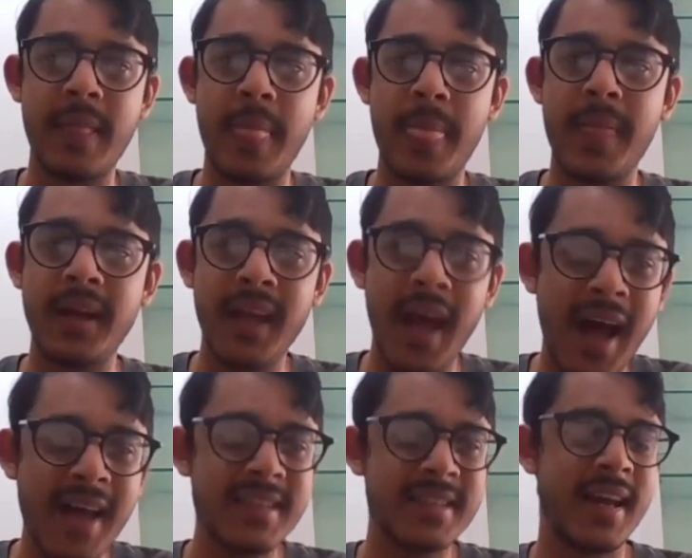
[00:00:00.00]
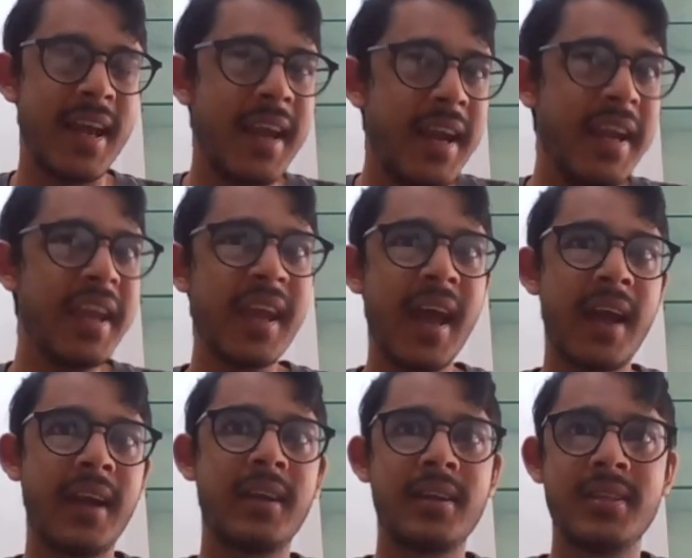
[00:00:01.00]
that has an ending
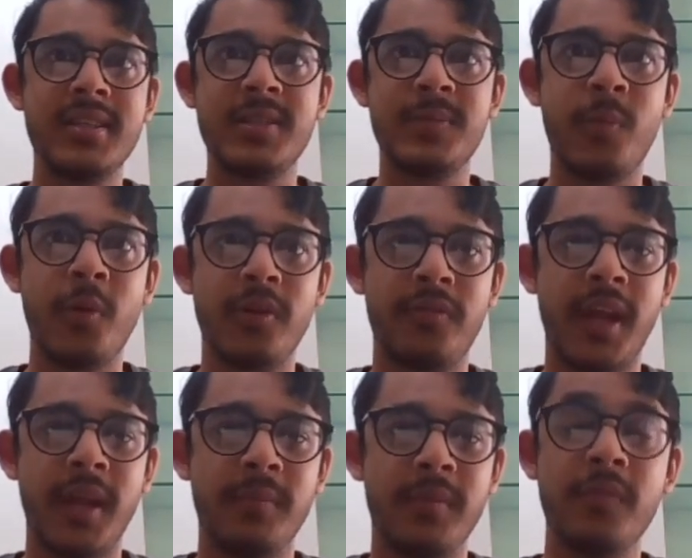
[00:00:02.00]
character at this point of time,